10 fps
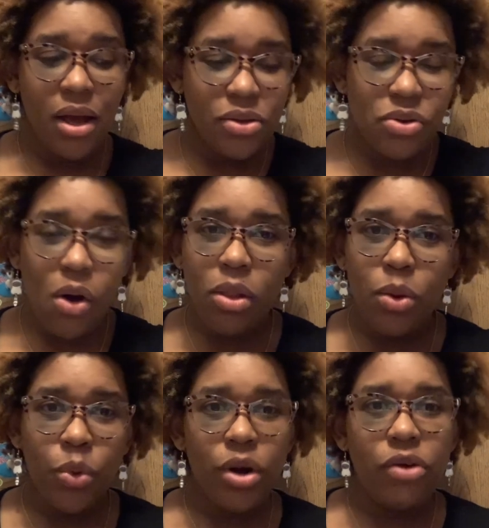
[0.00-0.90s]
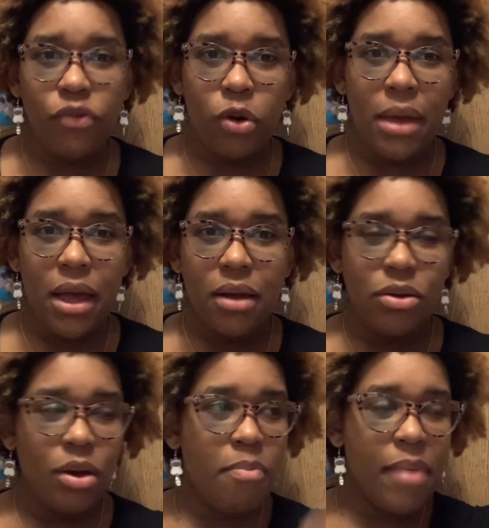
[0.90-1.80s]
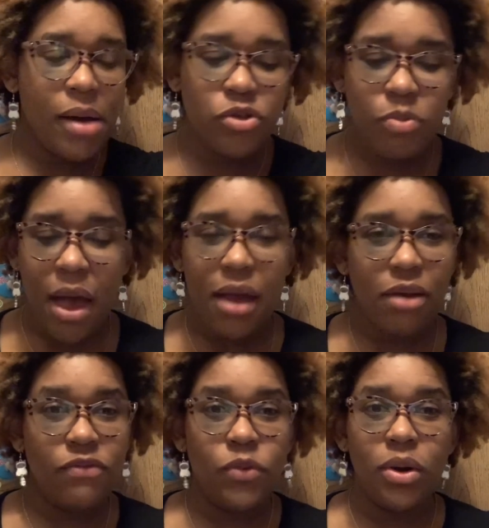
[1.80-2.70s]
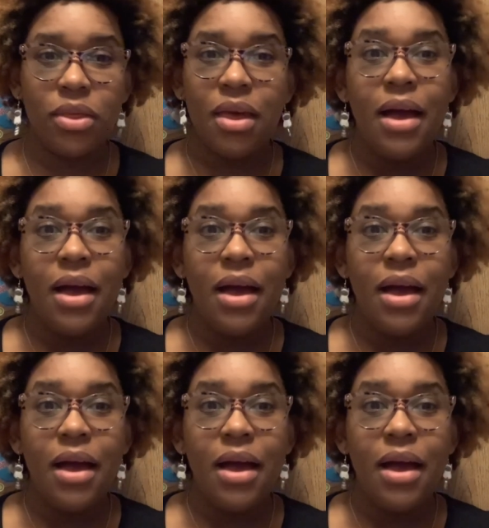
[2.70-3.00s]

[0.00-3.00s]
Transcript: It's all in Word format. You can bounce back and forth.